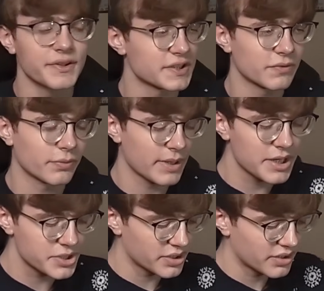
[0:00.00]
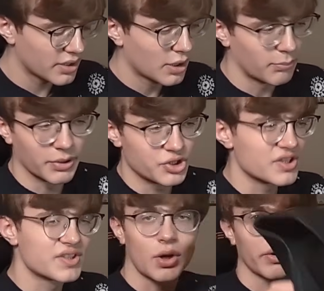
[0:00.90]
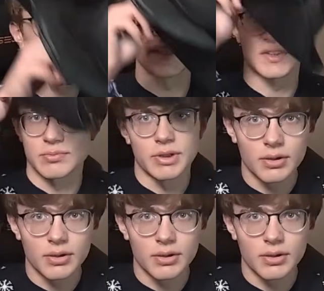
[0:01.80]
information, but just don't cancel me.